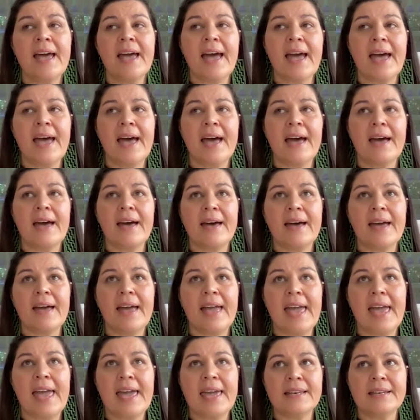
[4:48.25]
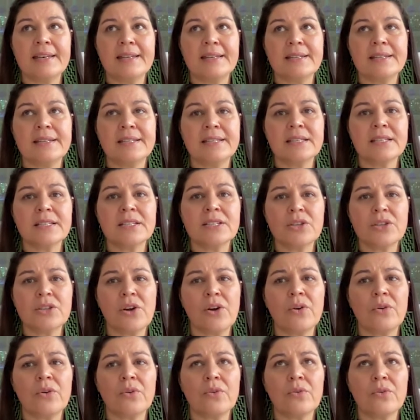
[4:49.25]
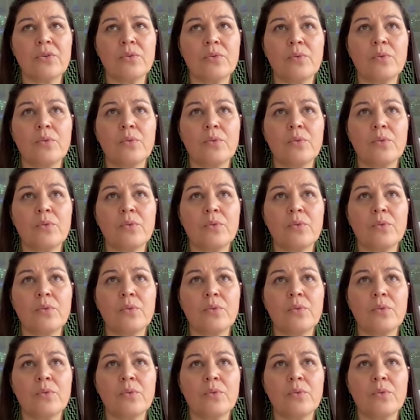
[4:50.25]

Uh, and so